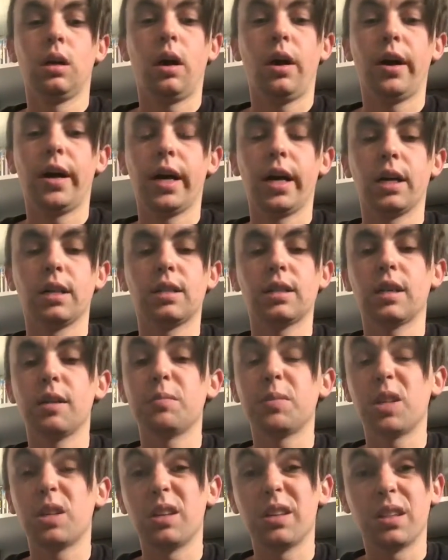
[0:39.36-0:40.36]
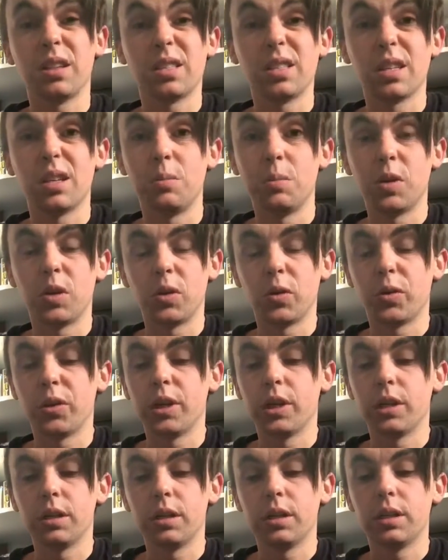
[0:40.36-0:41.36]
I skipped it at the
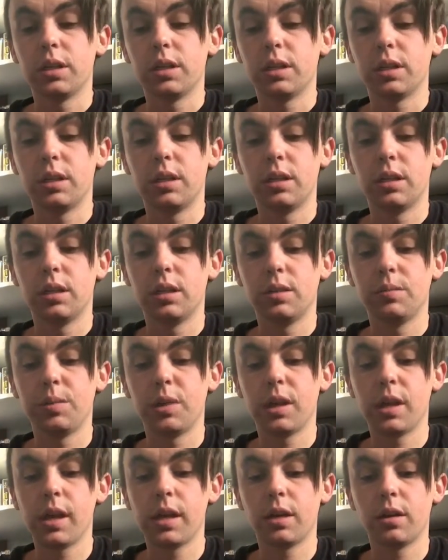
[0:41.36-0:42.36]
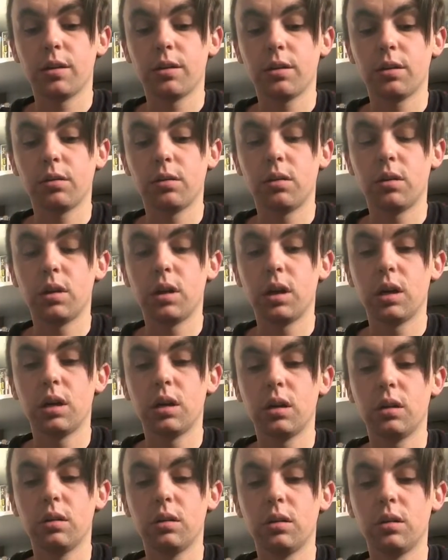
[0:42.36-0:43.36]
cinema, but then I
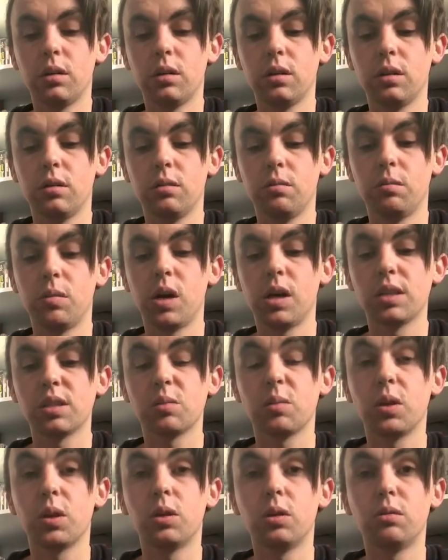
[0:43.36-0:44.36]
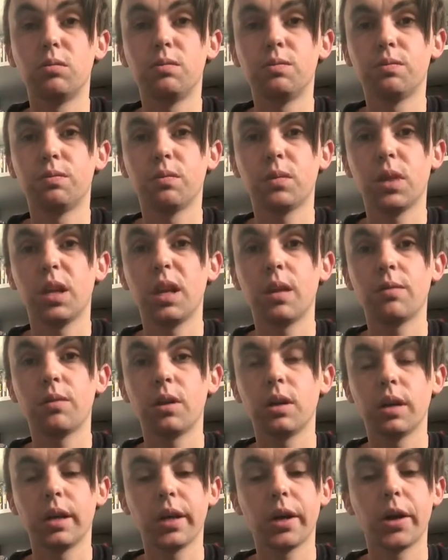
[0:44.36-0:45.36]
thought, might as well give
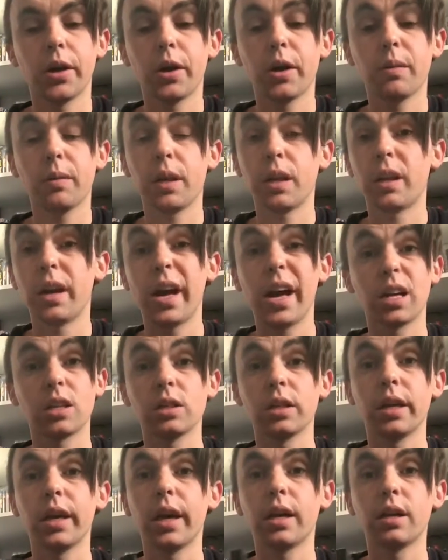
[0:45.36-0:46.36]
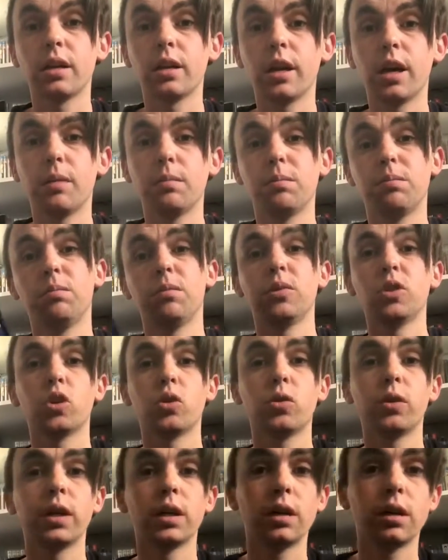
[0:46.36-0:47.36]
it a go, and I actually ended up
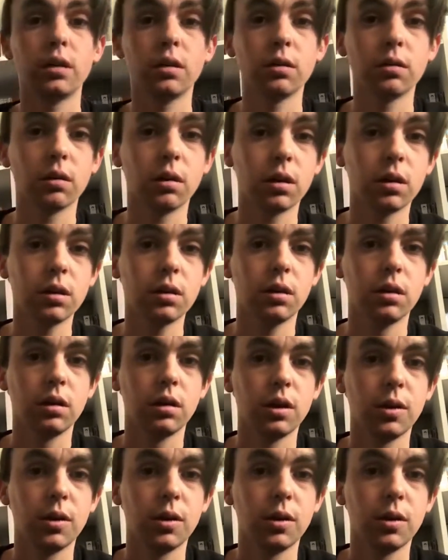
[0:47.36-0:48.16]
enjoying it a lot.